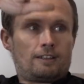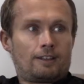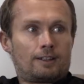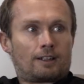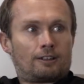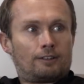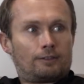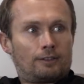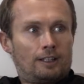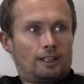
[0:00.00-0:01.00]
this kind
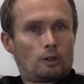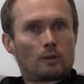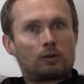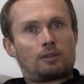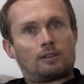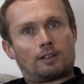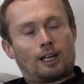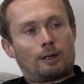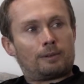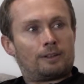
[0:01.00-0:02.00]
of constant
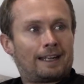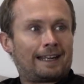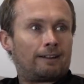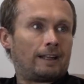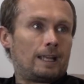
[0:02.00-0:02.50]
up and down